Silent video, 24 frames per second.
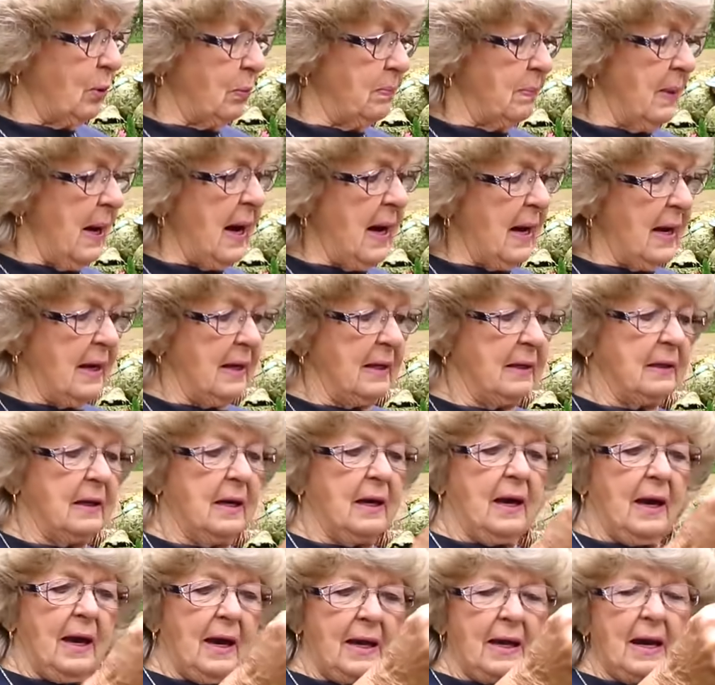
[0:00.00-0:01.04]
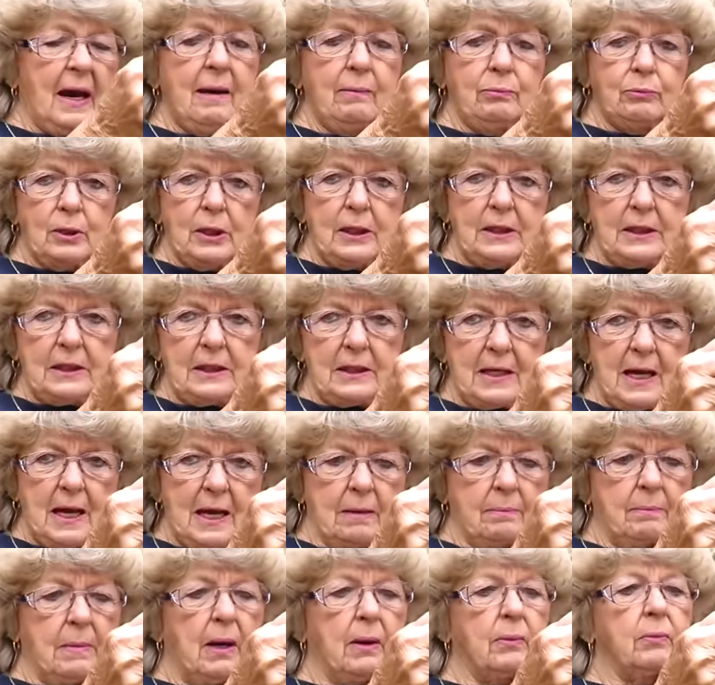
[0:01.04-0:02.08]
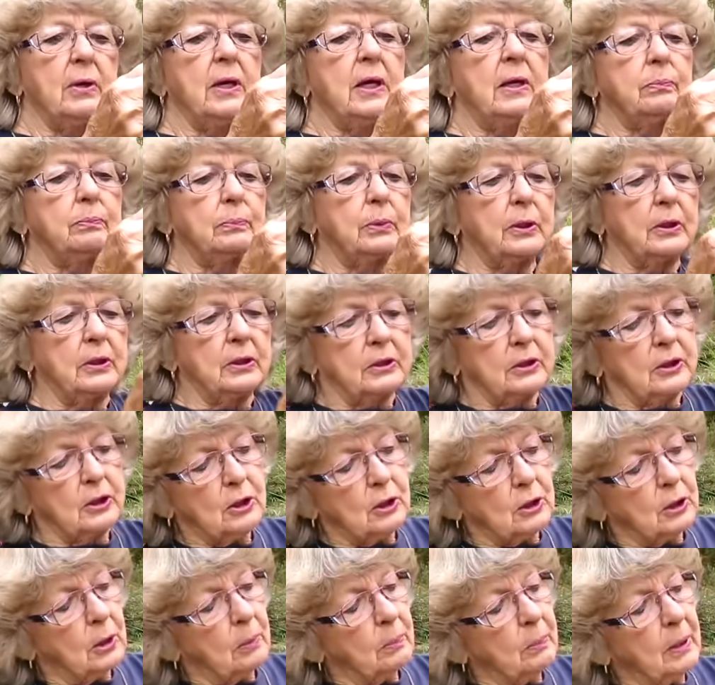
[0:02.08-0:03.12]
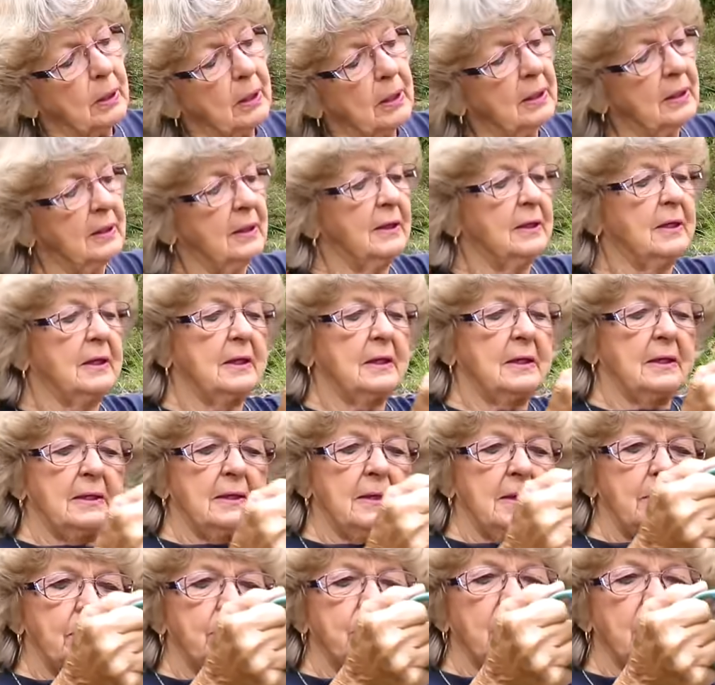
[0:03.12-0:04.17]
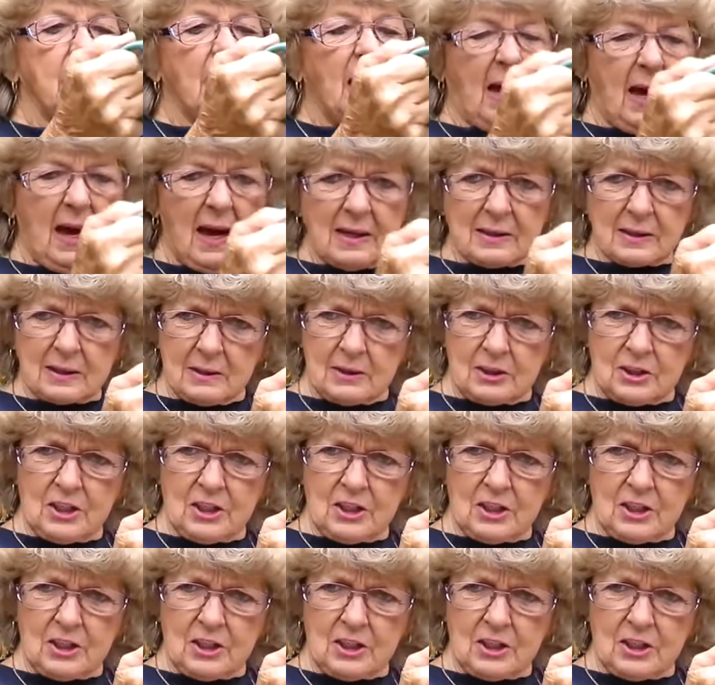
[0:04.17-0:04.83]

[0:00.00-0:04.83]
with mine, and I'm drinking out of my Redbird cup. That's a